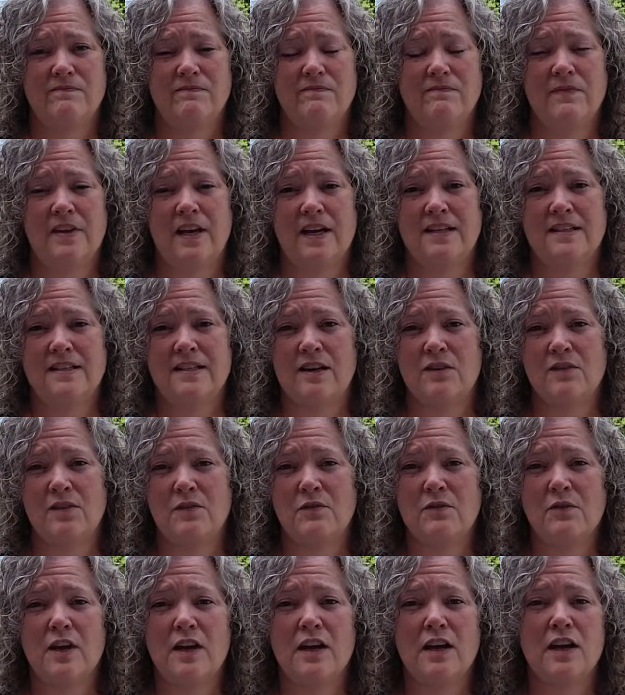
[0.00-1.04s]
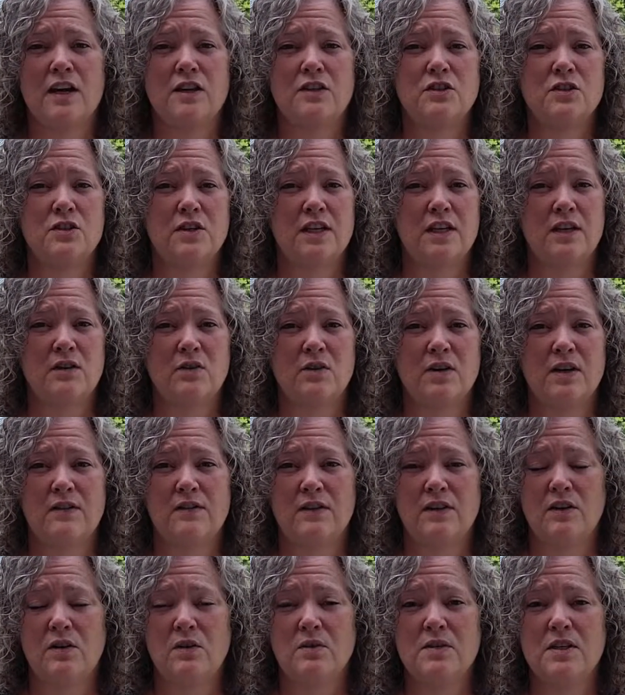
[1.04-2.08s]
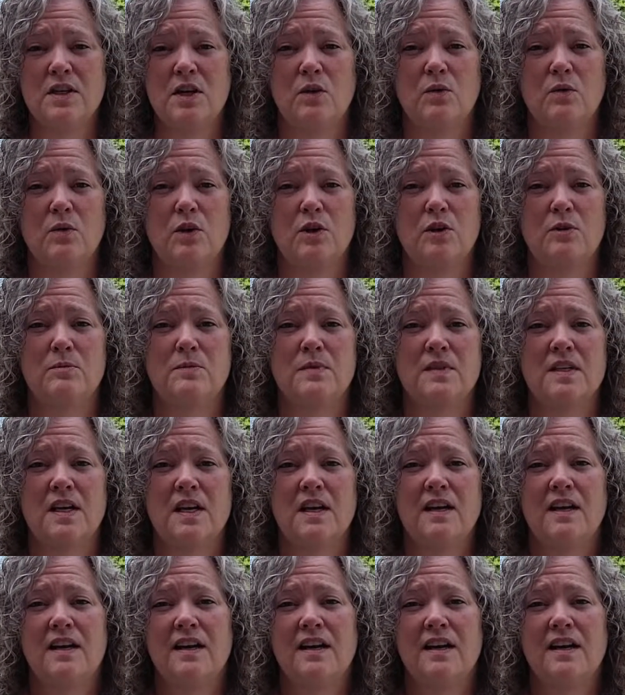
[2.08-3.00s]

nights out in the front country or even hotel rooms,